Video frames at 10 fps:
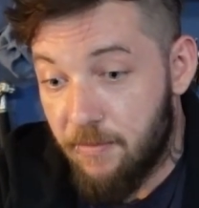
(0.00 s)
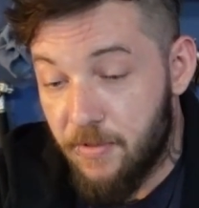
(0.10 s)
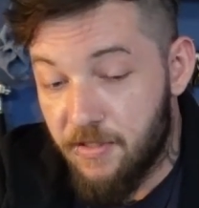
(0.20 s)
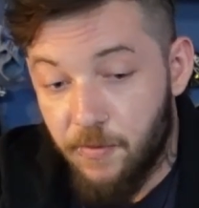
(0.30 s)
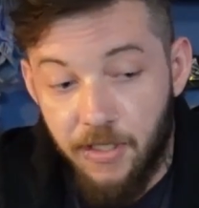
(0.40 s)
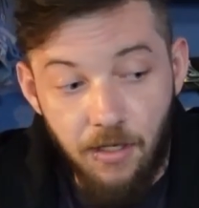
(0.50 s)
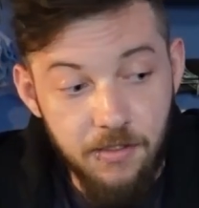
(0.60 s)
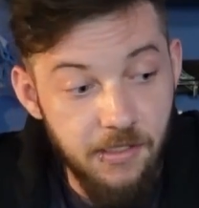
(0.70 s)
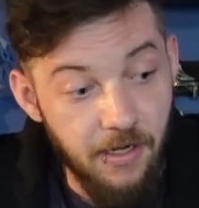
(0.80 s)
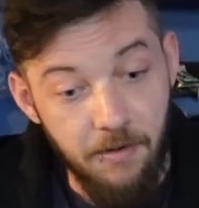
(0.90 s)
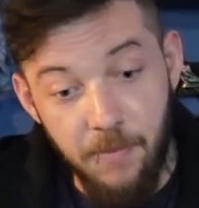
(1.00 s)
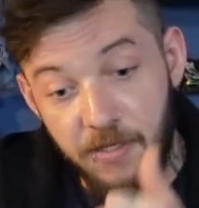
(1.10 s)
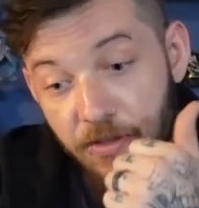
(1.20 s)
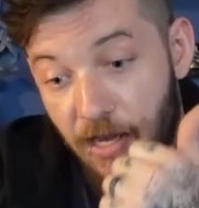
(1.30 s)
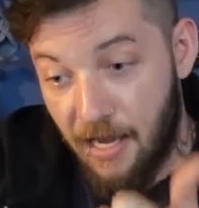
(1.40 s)
busy week. Like I said, I'd
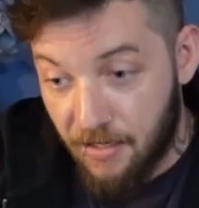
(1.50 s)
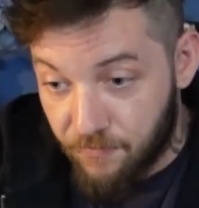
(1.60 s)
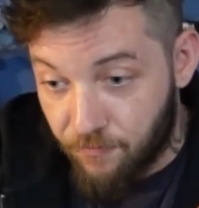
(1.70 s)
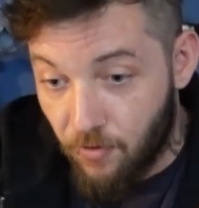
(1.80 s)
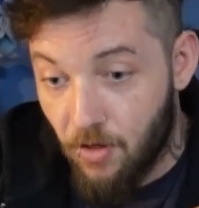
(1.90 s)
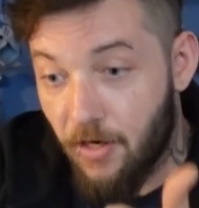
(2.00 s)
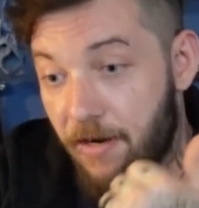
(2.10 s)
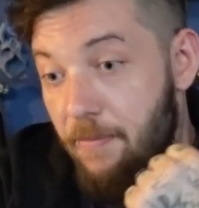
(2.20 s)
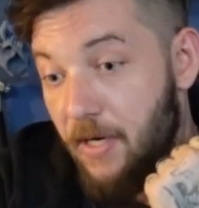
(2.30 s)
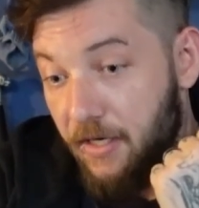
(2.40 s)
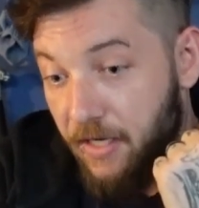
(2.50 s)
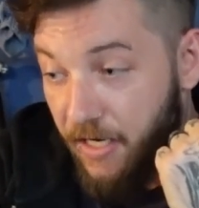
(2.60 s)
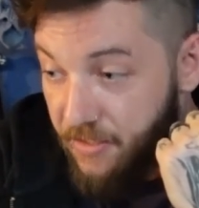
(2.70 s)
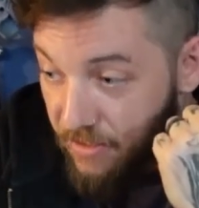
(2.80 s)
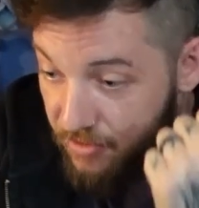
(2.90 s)
made the axe frog, I'd made
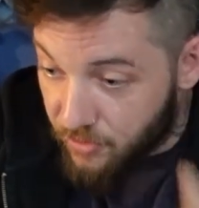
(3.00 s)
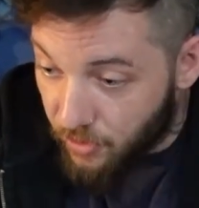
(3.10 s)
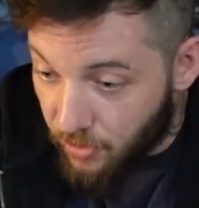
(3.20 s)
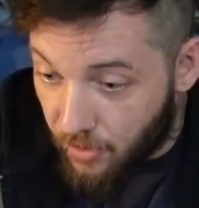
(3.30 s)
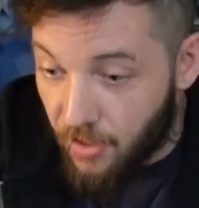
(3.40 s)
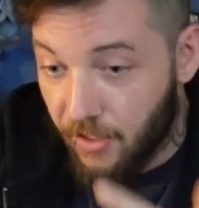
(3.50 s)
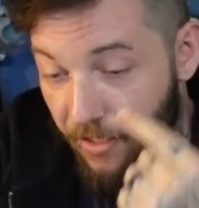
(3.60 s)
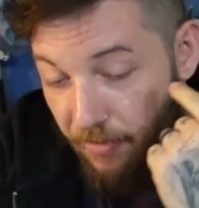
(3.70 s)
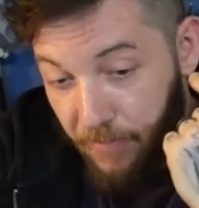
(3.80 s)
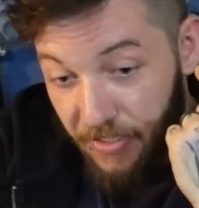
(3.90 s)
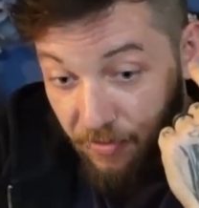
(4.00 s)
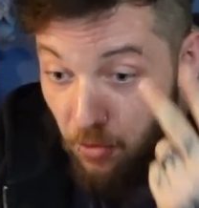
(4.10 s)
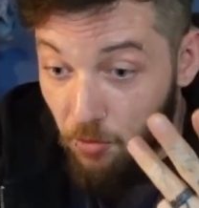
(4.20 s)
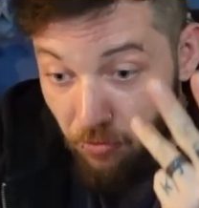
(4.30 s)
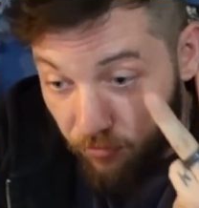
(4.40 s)
Katie's skirt hike, I'd made
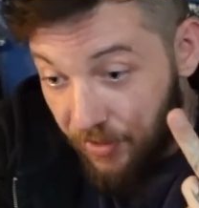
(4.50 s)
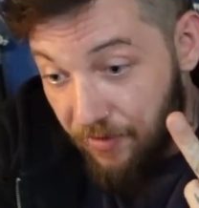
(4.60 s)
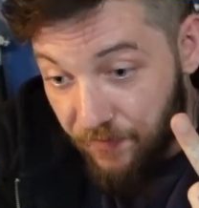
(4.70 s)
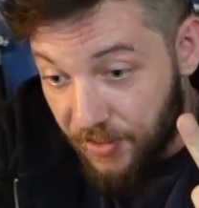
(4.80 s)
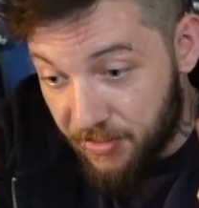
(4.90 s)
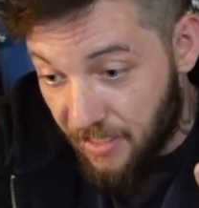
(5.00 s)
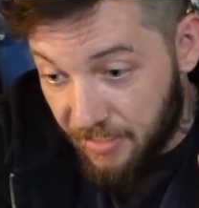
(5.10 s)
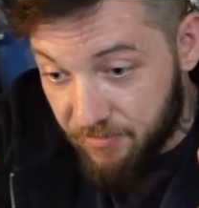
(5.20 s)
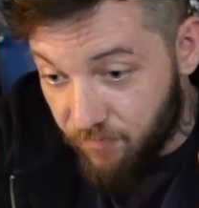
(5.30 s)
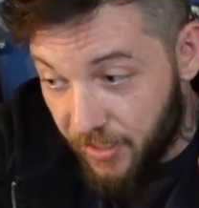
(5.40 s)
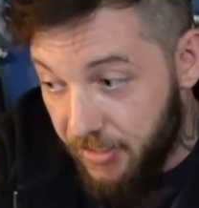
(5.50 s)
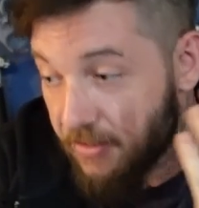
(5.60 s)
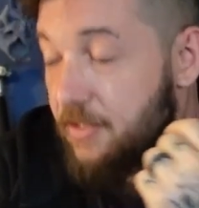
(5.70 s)
all 3 of these axe rings.